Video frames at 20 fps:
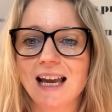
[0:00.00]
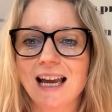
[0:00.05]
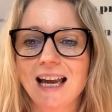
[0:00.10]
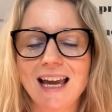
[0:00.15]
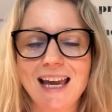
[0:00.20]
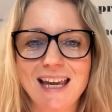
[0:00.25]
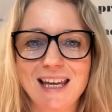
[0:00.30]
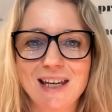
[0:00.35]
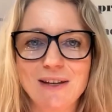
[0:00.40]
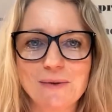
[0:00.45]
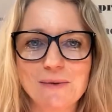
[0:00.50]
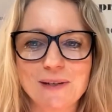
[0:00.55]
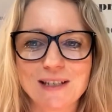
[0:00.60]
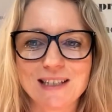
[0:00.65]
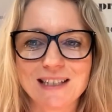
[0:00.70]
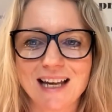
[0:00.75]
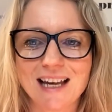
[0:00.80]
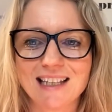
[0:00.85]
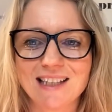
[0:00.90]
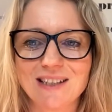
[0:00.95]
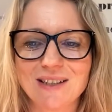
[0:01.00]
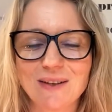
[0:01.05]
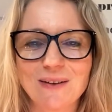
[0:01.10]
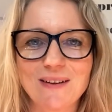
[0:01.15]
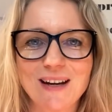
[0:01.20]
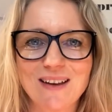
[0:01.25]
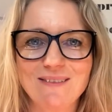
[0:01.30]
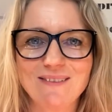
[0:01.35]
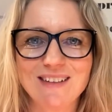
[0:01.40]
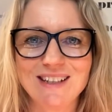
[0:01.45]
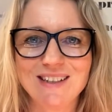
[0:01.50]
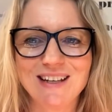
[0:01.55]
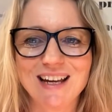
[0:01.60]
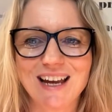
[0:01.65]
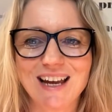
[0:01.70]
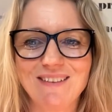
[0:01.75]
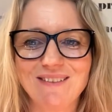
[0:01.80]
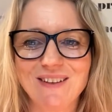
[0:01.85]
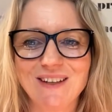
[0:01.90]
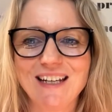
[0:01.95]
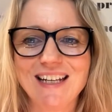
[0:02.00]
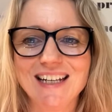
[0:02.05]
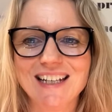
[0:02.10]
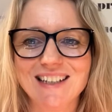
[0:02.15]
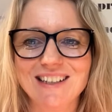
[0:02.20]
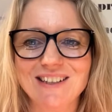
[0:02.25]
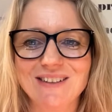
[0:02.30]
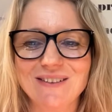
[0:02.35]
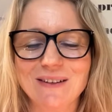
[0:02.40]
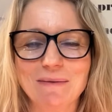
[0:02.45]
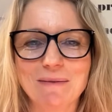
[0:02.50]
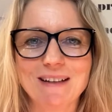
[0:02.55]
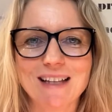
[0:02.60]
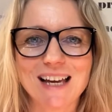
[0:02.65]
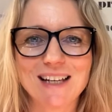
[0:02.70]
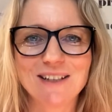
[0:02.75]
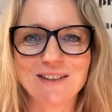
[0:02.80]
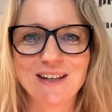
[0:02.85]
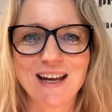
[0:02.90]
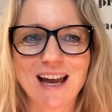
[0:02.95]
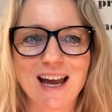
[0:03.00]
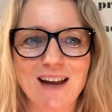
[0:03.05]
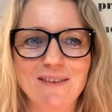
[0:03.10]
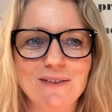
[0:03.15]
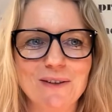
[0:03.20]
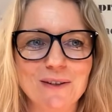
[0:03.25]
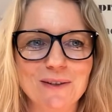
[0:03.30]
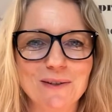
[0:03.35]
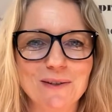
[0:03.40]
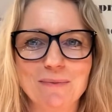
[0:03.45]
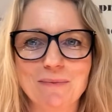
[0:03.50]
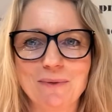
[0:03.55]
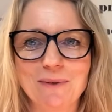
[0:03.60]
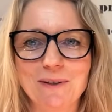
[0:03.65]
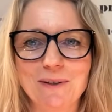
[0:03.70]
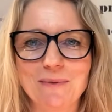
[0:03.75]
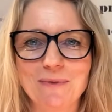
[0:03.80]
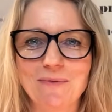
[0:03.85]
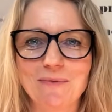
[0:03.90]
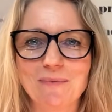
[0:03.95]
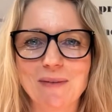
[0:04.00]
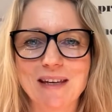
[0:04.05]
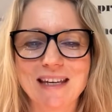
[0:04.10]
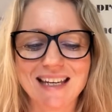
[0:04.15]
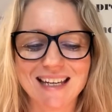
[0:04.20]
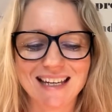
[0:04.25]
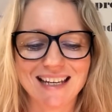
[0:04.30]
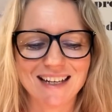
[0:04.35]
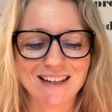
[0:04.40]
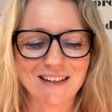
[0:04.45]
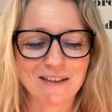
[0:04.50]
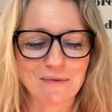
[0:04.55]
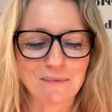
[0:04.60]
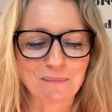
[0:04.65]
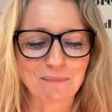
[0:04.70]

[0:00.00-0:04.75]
Hey, Åsa, so lovely to have you here too. I'm glad to have your support being here.